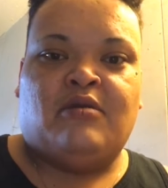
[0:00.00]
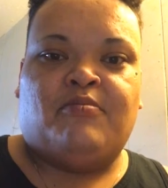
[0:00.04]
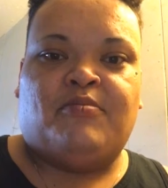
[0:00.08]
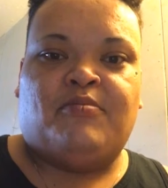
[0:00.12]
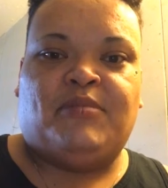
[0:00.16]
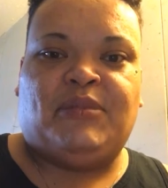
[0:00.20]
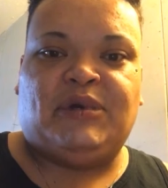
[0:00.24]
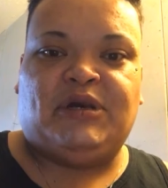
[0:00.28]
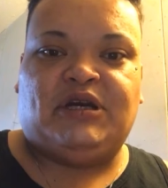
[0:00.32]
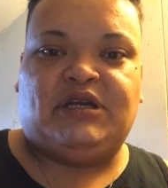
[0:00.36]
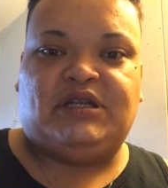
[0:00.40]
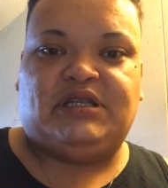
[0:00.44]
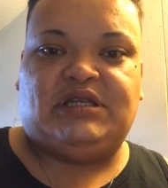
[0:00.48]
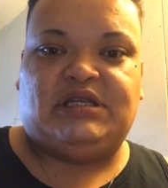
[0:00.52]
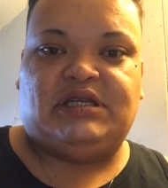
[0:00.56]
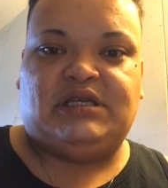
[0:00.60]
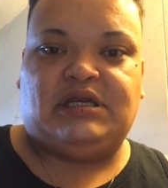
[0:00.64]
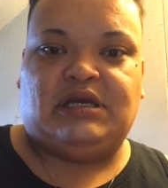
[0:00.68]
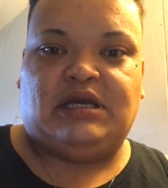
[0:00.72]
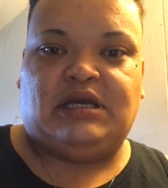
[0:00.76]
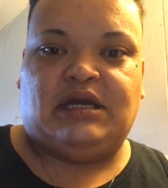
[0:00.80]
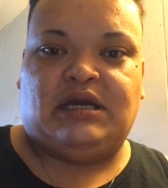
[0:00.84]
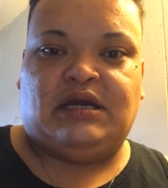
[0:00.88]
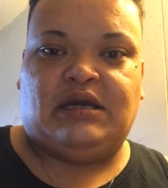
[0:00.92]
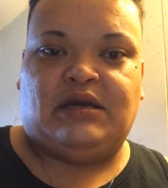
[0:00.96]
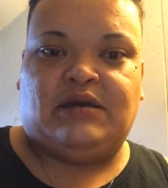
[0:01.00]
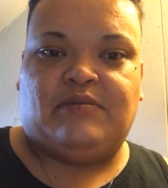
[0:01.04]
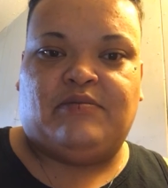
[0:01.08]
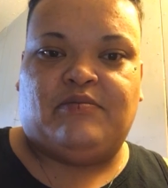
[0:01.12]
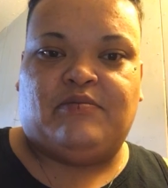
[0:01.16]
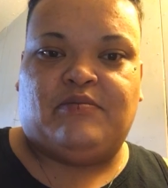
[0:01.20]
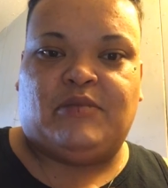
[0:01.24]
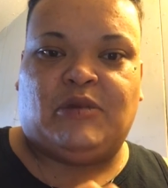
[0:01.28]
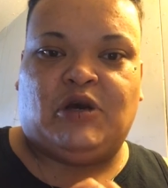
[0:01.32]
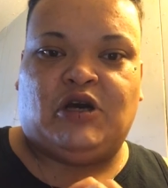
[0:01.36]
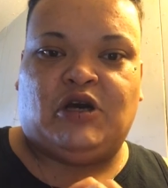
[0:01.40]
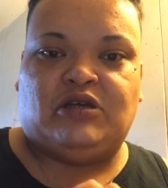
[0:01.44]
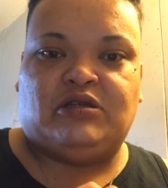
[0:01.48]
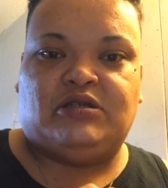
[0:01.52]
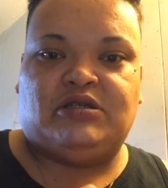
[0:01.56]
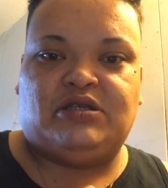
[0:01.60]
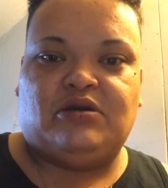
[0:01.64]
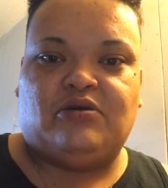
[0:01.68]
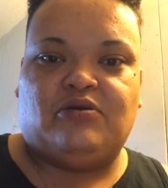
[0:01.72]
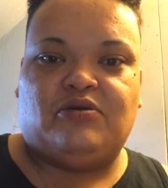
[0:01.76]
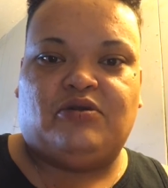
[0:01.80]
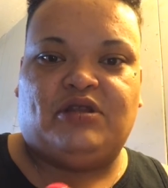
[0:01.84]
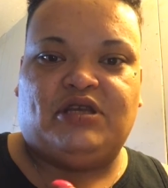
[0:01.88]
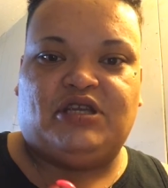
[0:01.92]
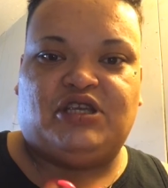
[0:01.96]
but um,
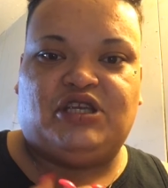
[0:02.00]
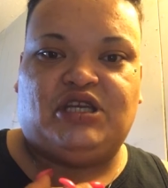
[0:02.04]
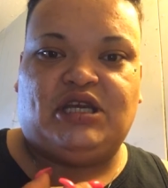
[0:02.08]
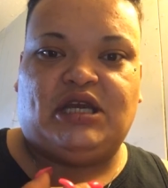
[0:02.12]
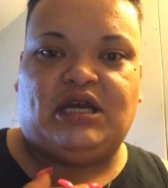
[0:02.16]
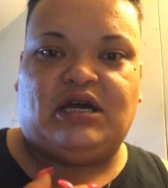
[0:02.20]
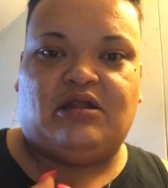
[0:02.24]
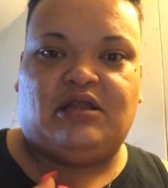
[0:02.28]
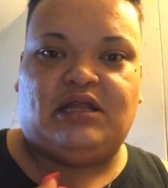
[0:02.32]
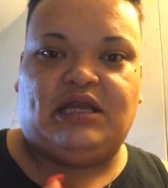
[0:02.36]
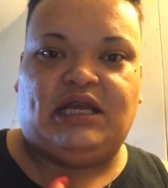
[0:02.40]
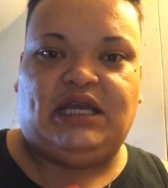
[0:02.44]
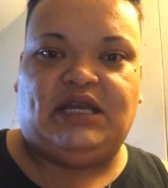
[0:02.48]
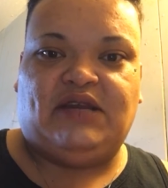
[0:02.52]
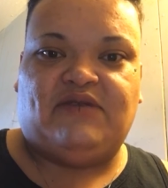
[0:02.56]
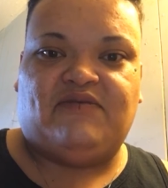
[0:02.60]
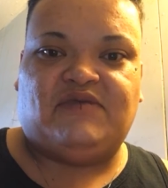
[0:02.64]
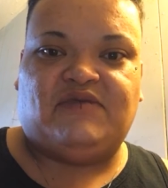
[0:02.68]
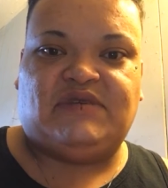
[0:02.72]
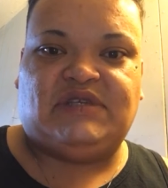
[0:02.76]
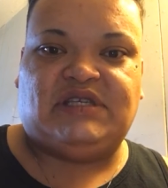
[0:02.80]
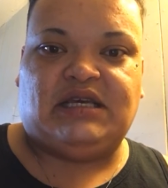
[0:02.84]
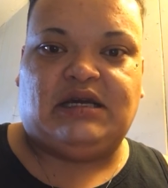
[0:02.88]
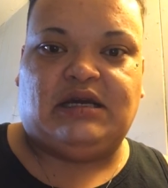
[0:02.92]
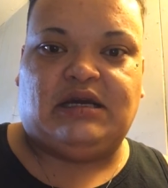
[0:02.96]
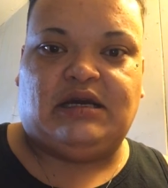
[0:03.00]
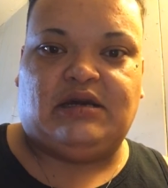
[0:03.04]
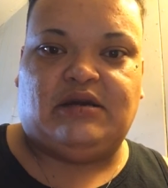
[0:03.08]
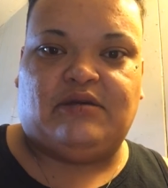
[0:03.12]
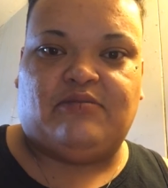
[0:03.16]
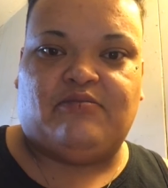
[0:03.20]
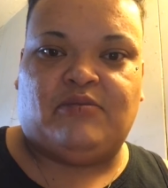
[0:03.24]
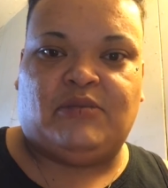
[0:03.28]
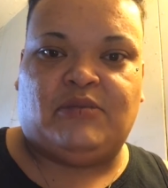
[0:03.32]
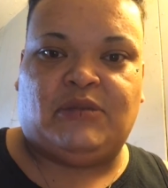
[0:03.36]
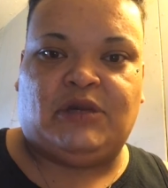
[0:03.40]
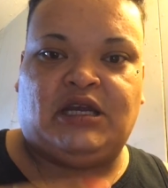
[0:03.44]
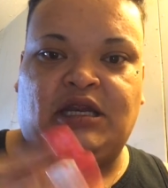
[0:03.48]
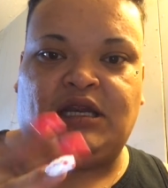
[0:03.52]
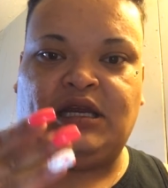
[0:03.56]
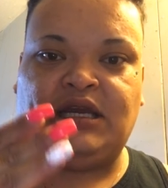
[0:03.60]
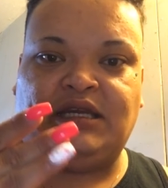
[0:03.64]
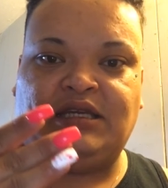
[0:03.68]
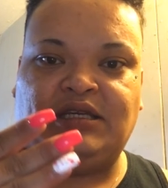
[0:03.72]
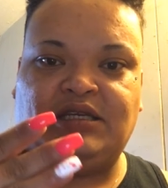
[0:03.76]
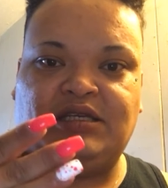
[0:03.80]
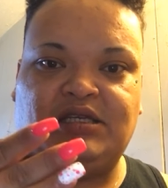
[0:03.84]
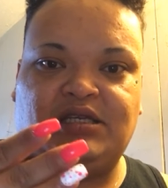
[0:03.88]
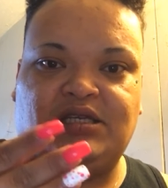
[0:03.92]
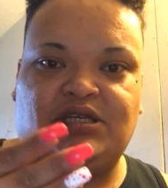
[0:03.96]
also the gel leaves um, a
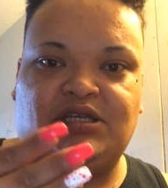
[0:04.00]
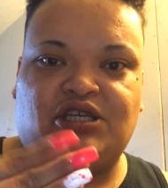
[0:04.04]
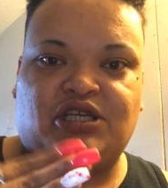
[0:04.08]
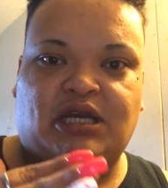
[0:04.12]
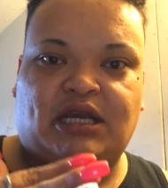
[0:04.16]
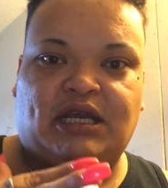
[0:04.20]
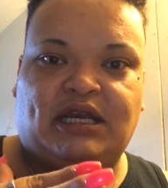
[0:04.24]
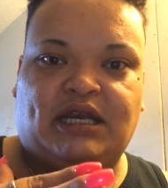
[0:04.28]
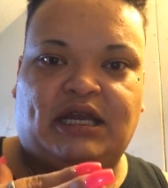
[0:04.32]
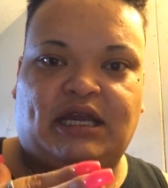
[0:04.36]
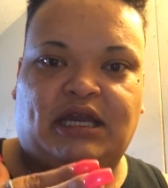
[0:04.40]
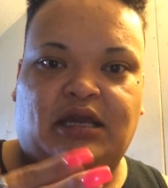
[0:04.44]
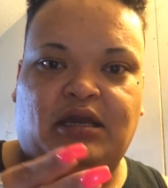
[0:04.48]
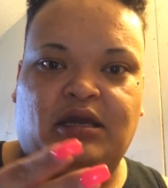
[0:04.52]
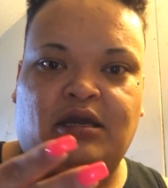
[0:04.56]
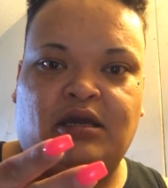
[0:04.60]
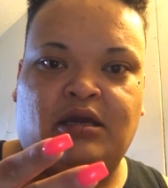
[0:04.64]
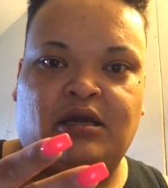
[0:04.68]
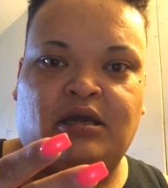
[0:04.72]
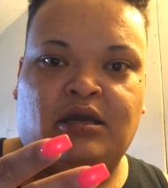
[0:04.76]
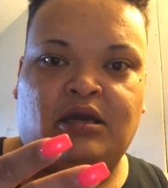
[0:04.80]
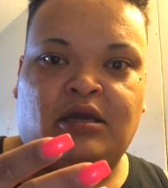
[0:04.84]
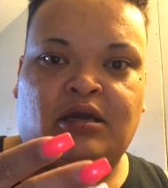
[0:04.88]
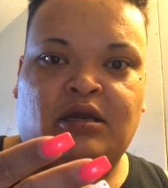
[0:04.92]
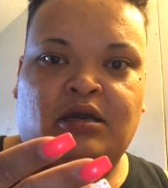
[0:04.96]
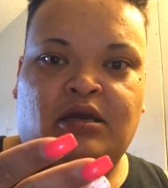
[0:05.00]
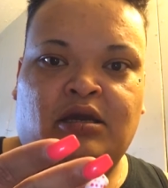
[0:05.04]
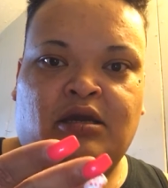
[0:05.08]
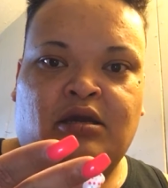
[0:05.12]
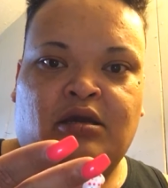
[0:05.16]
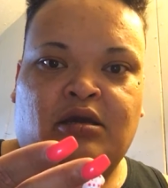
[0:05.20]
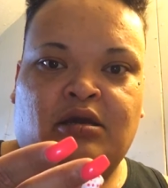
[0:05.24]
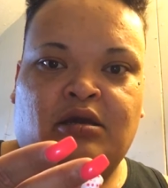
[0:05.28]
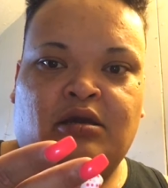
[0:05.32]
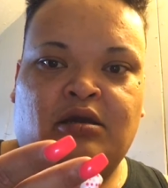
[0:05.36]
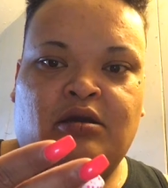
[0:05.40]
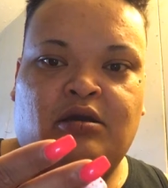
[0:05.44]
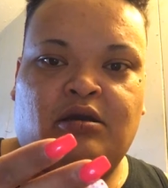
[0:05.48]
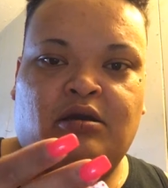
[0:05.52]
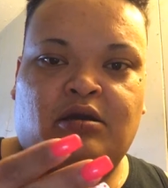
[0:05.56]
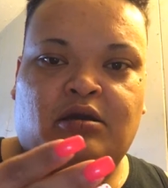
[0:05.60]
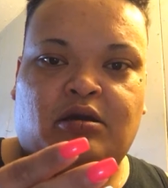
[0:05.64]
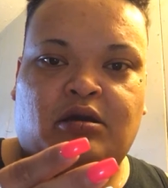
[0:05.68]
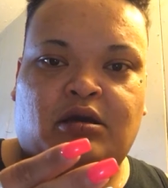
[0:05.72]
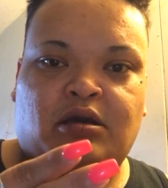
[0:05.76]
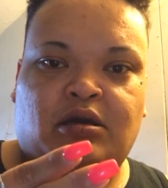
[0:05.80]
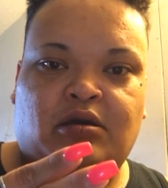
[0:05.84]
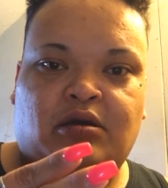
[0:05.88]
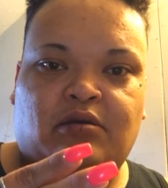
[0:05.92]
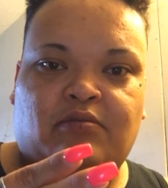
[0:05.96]
nice shiny
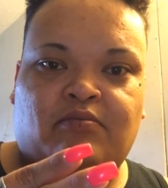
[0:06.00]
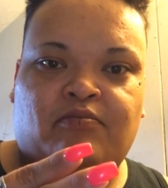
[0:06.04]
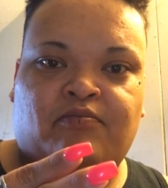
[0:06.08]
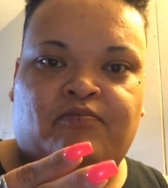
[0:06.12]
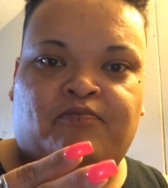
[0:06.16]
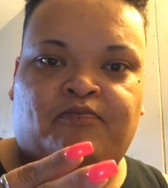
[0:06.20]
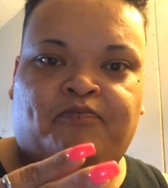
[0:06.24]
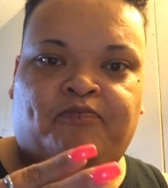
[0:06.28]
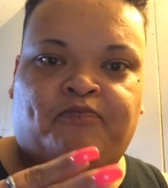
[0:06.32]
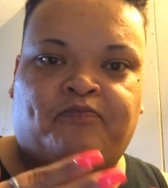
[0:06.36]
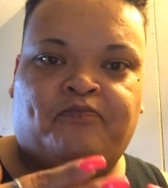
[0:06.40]
um,